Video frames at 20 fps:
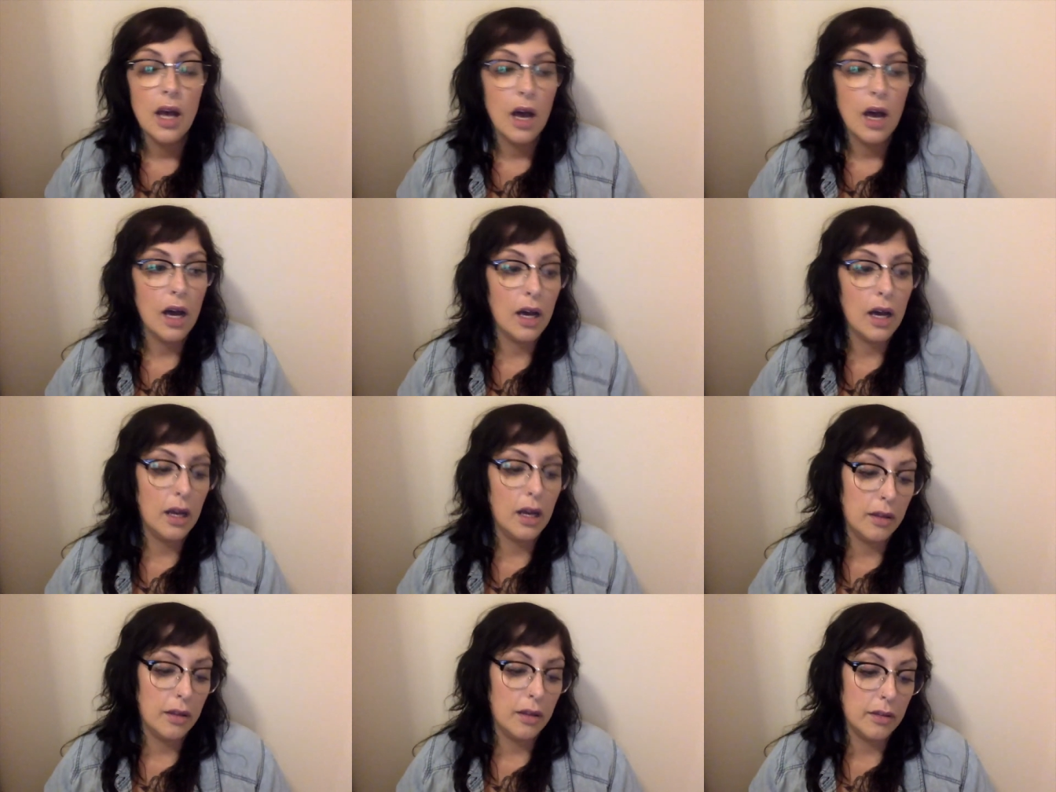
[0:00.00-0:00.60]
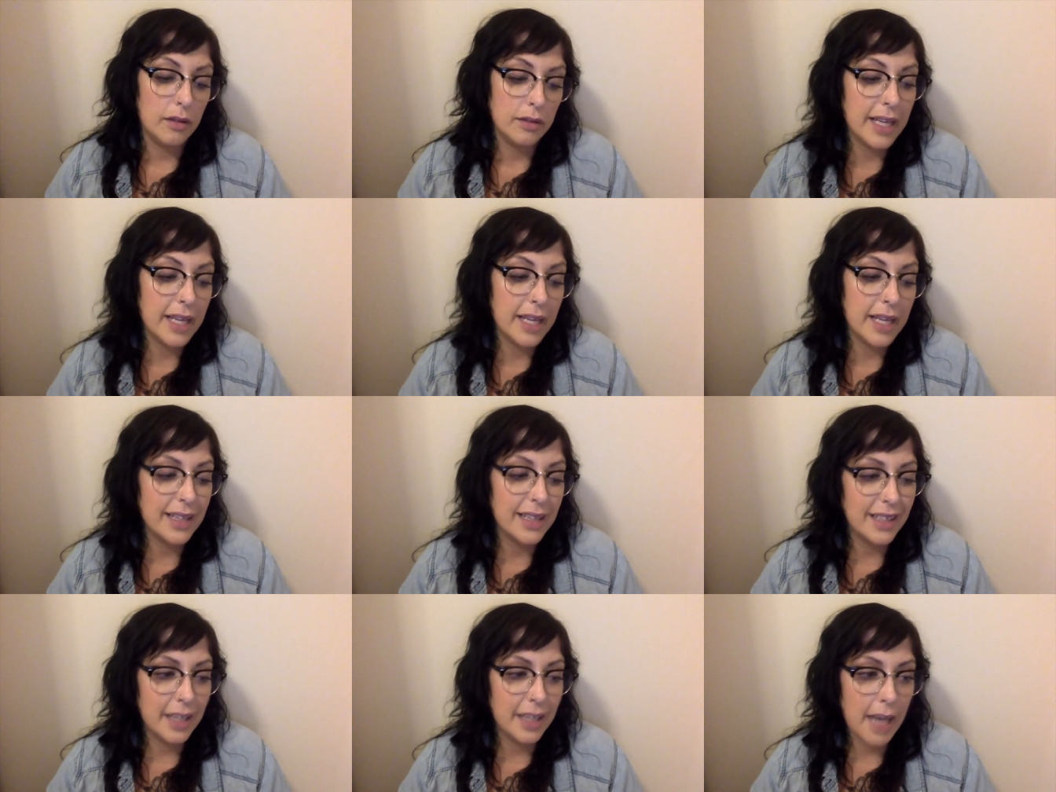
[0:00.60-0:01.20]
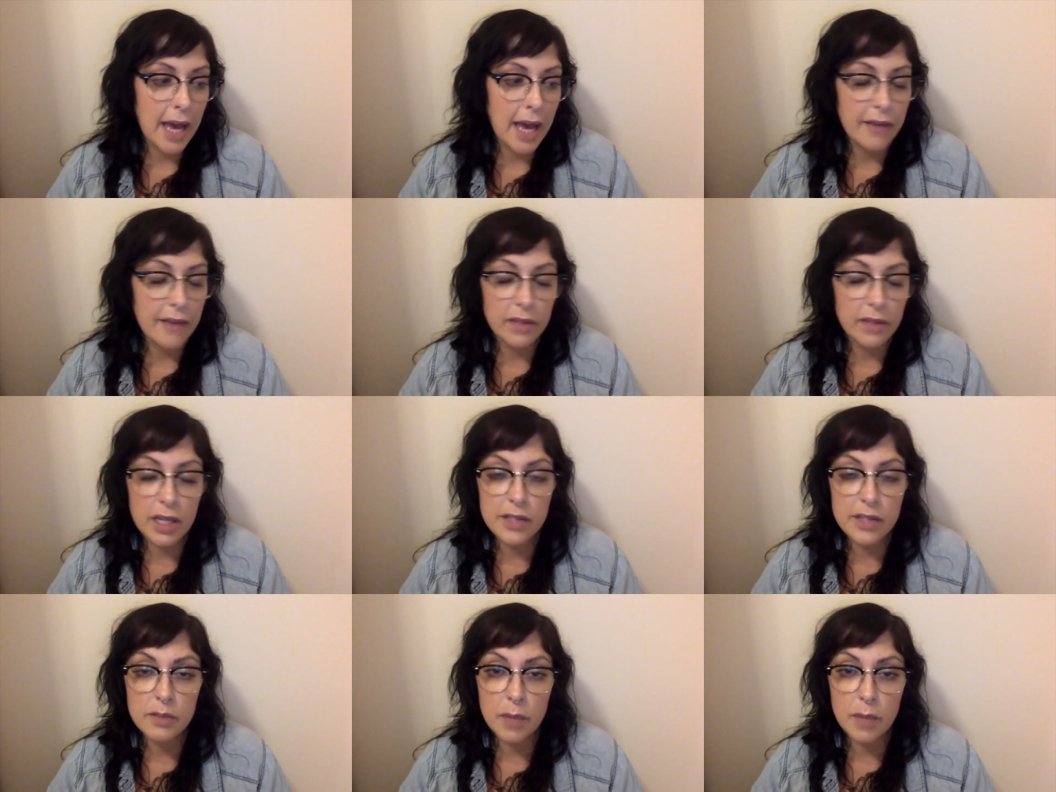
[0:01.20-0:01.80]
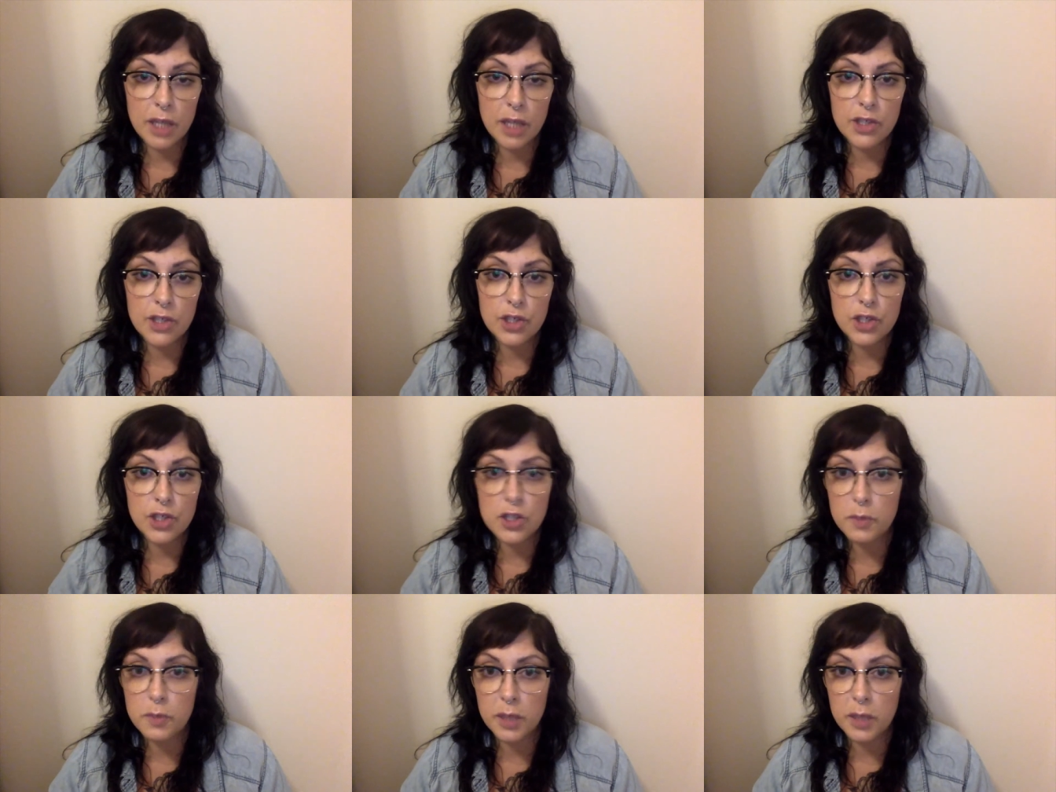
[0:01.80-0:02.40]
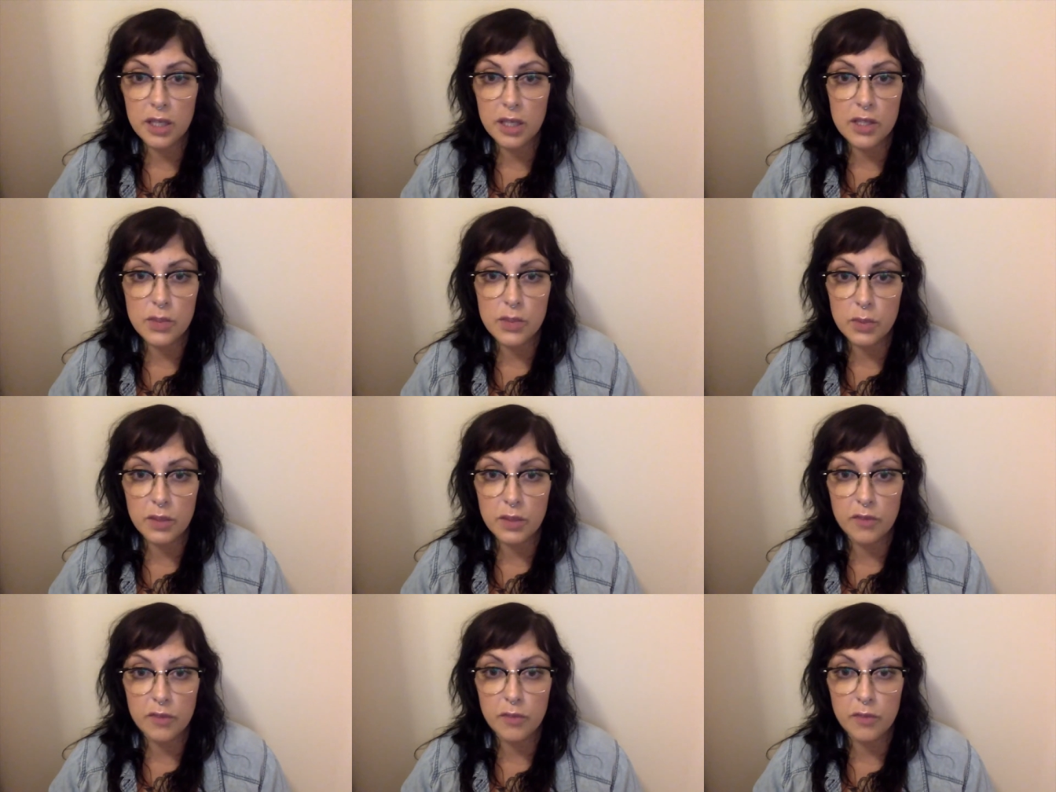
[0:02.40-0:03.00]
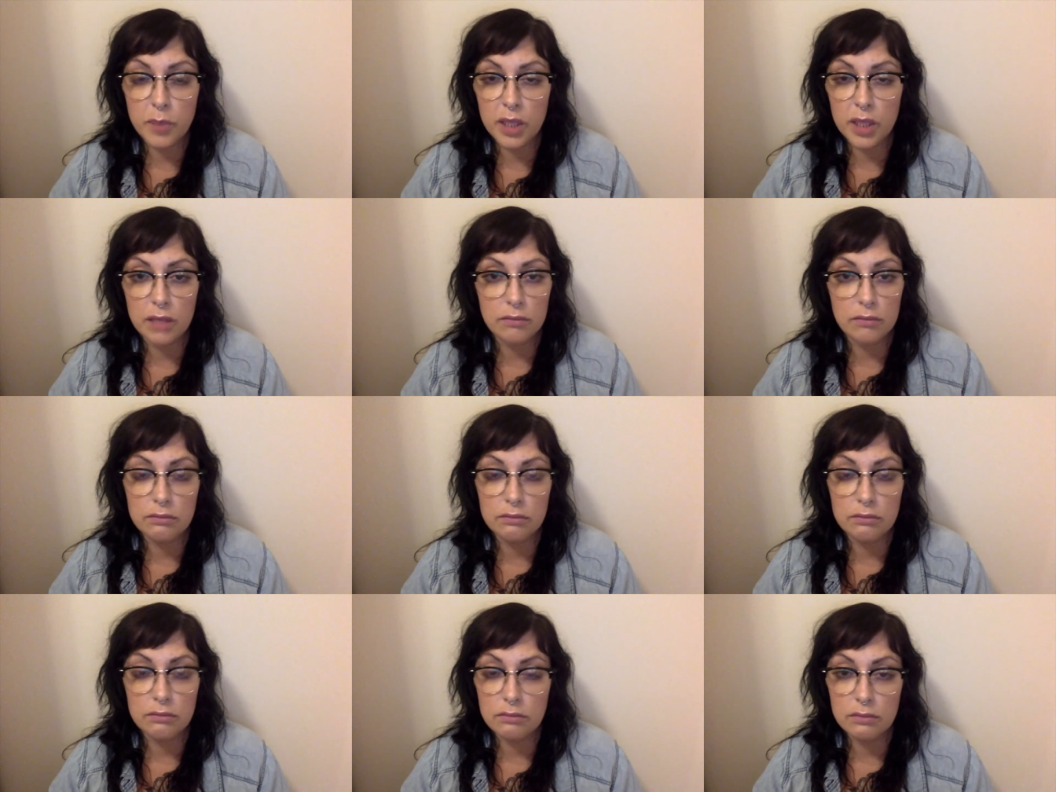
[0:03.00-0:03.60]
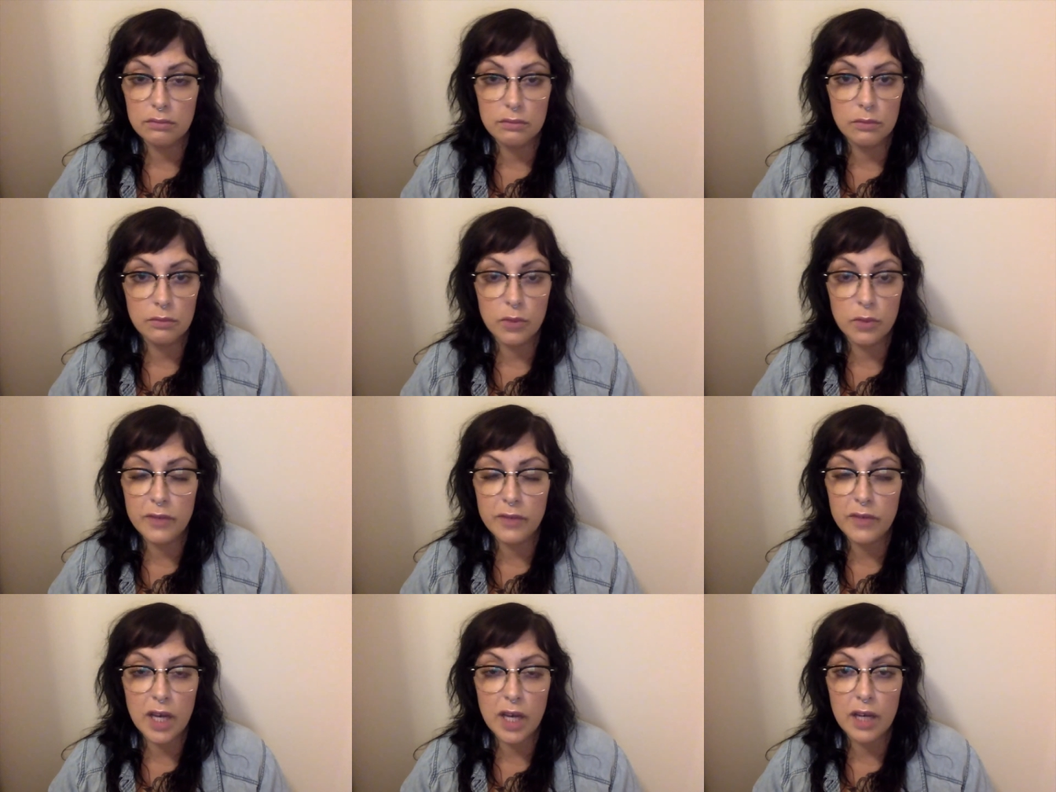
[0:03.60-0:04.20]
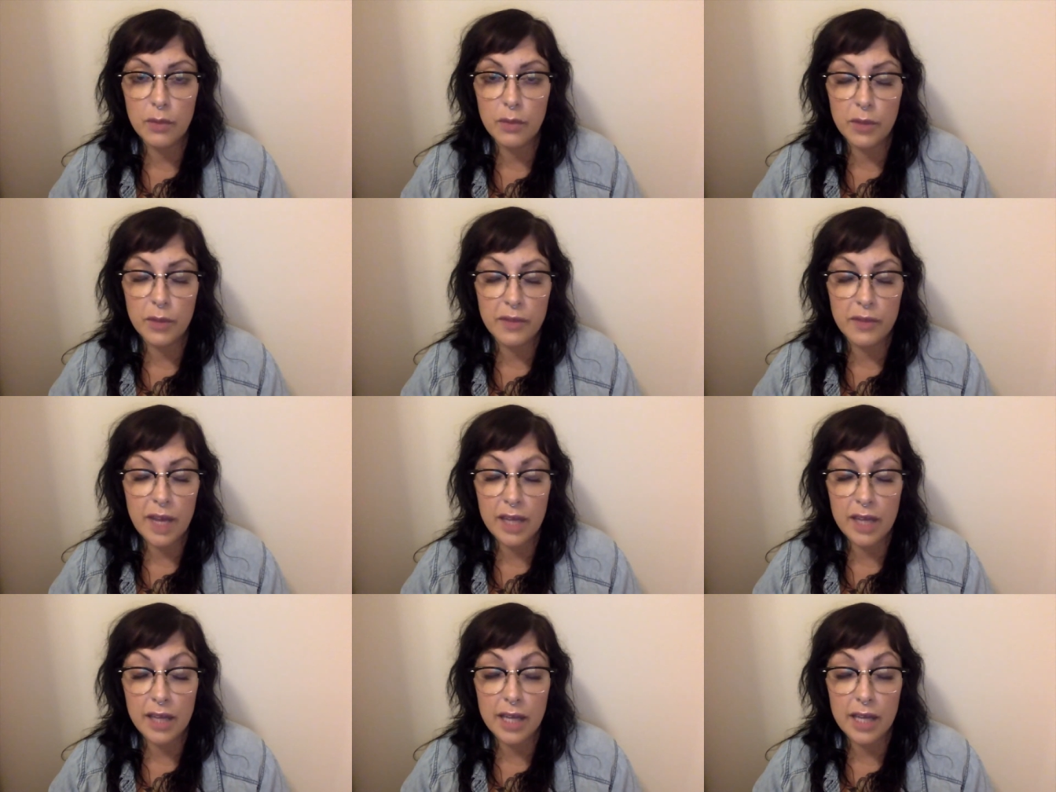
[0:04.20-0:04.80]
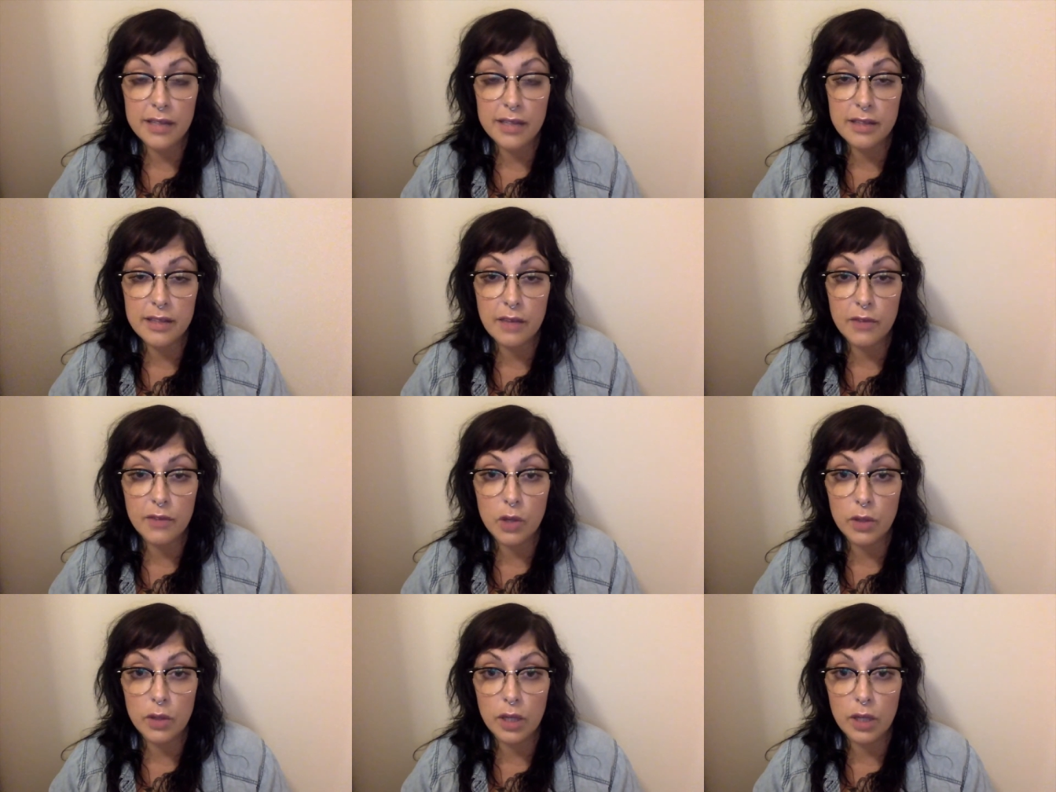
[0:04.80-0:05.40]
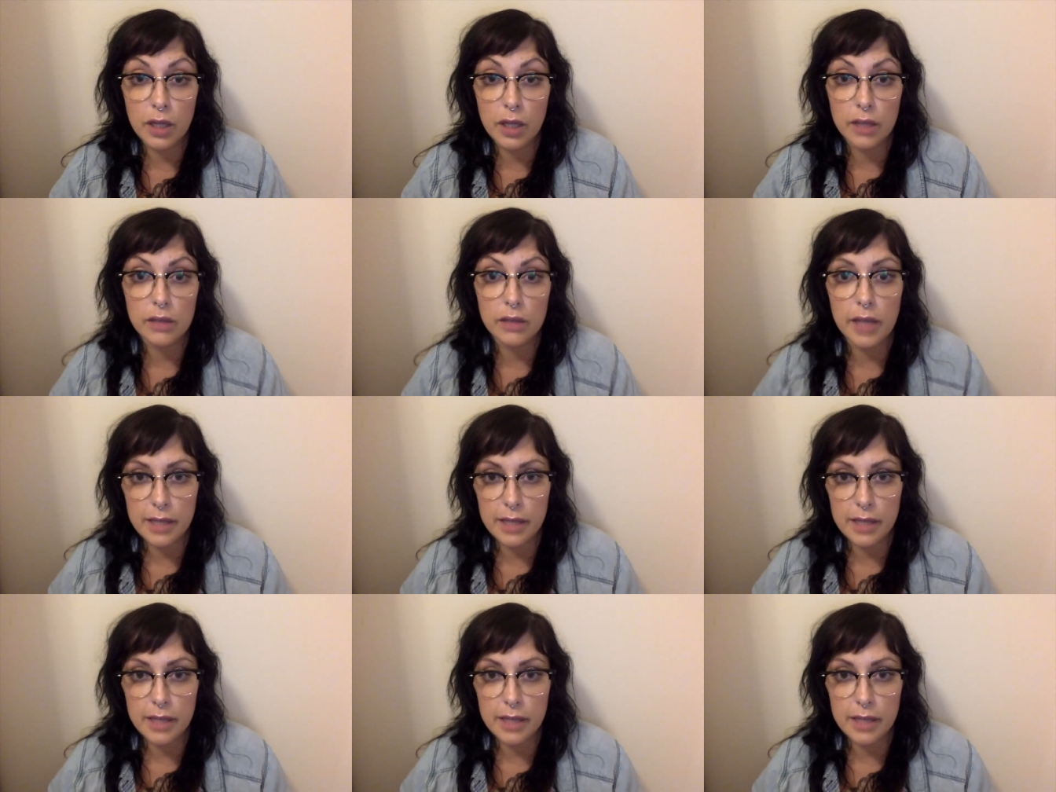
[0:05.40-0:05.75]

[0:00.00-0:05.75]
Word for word: Uh, lately, haven't as much just because we've been we've got we've had a lot of stuff going on.